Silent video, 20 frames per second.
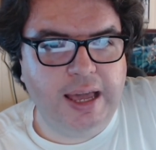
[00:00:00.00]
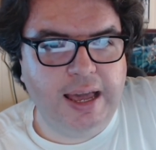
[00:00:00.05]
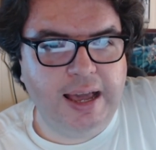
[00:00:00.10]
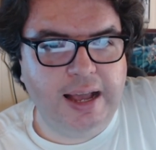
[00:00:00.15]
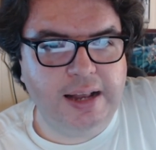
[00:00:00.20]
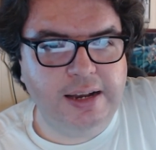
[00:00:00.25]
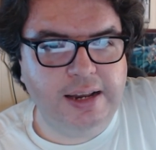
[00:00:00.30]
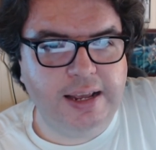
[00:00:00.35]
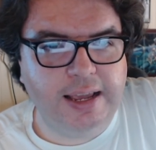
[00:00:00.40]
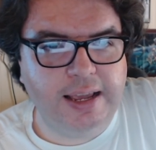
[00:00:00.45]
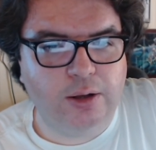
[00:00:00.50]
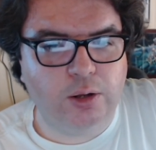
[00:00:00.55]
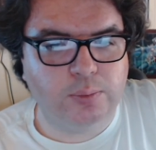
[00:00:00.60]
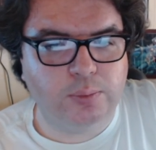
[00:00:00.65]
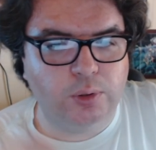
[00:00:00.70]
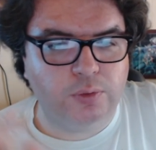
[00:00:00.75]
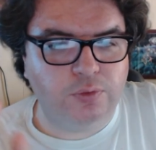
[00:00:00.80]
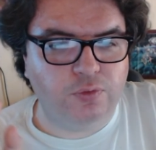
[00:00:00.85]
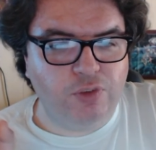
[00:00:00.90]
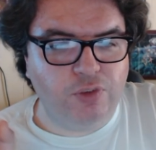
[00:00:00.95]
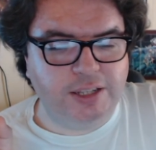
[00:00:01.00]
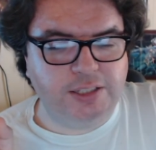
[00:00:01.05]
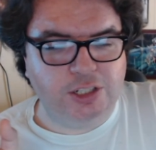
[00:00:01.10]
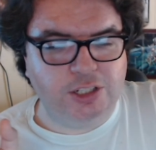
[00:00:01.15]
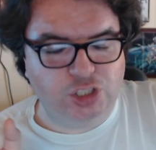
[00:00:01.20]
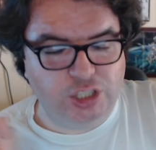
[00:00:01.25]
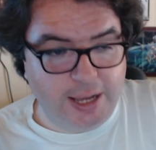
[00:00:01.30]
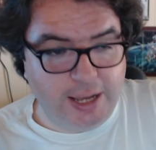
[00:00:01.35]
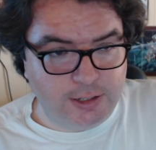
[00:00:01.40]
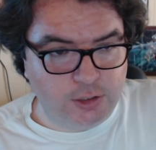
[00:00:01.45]
had a quote unquote
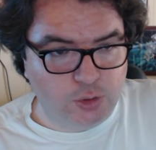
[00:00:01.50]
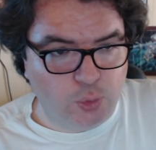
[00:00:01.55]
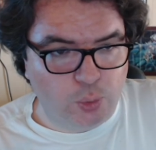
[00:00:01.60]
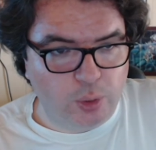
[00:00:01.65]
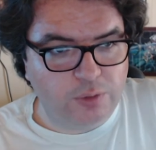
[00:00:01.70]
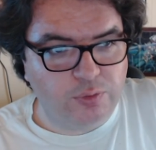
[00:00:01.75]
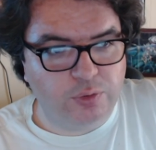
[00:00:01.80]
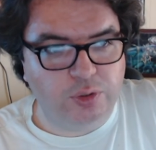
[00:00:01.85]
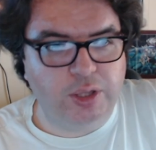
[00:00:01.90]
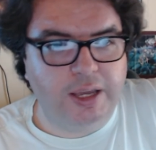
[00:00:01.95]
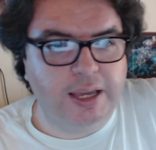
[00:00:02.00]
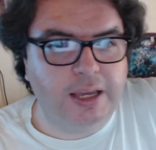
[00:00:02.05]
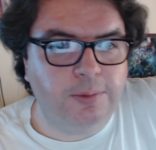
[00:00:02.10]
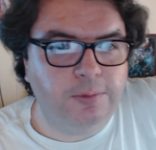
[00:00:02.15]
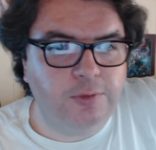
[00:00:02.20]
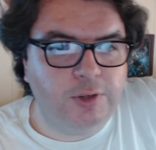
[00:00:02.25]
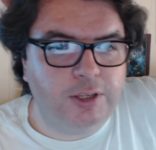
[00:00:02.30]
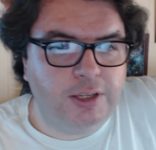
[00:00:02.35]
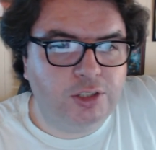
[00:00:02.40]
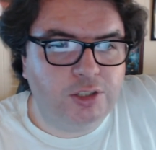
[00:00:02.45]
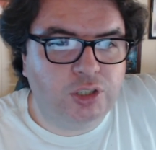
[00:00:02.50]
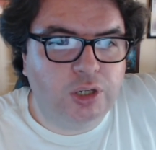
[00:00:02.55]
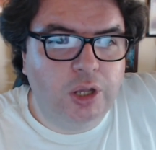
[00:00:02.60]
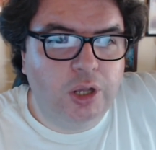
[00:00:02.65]
vintage category for the AMV,